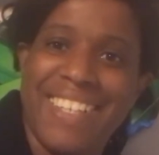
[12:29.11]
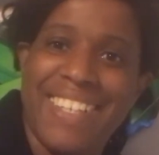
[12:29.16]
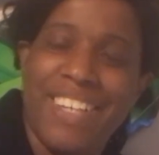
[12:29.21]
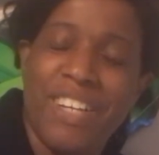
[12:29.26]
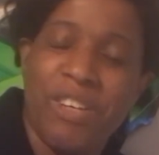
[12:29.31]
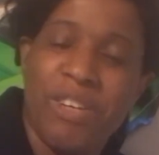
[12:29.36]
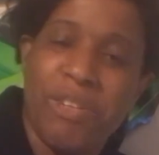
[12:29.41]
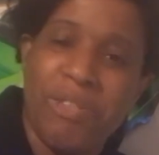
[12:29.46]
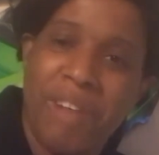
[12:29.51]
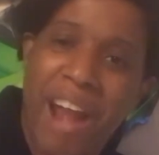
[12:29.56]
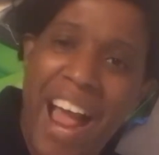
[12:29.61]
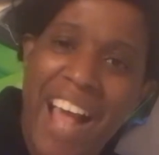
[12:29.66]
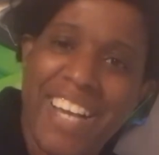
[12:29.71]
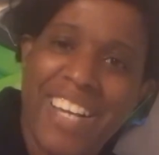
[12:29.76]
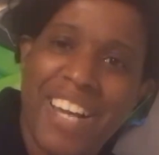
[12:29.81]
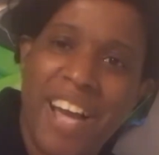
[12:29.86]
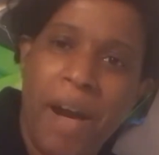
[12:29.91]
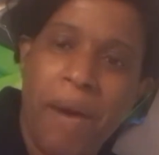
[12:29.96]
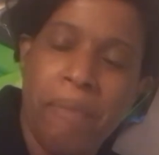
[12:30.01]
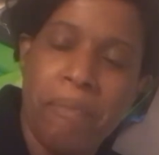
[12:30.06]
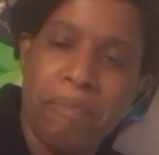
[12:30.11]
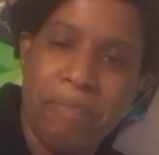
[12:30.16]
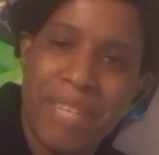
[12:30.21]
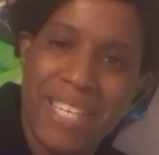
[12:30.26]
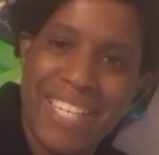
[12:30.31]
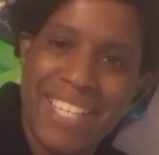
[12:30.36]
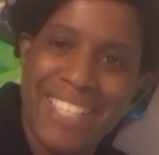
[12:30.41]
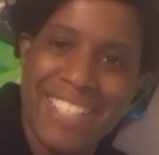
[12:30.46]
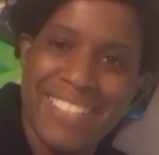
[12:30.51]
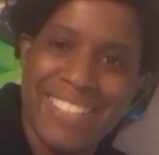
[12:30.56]
Rack up
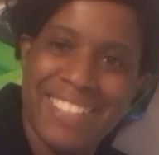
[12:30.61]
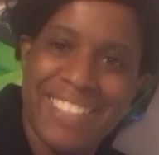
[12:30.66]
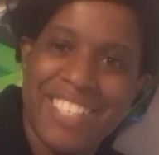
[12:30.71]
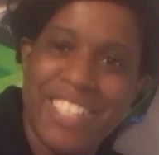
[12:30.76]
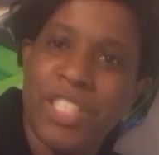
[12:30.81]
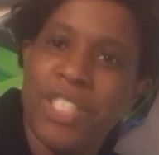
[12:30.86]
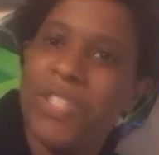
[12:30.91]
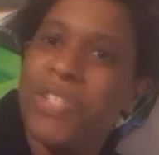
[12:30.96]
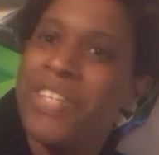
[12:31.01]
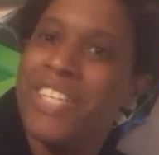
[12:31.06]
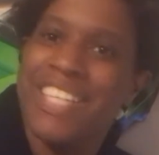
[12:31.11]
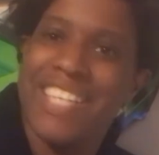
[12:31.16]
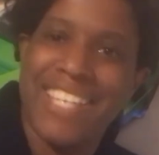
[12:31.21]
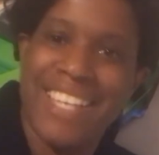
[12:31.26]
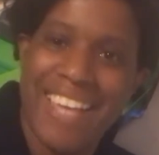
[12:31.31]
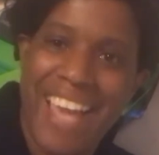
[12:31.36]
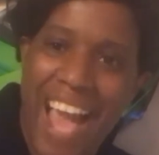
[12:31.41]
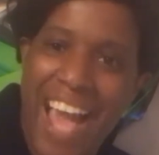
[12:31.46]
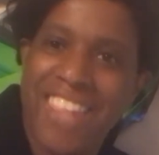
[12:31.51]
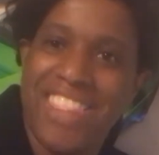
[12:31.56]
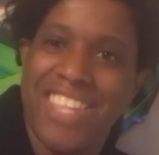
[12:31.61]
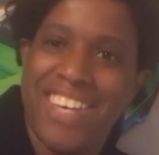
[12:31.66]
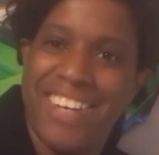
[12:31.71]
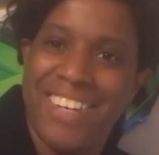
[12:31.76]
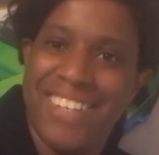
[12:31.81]
means to gather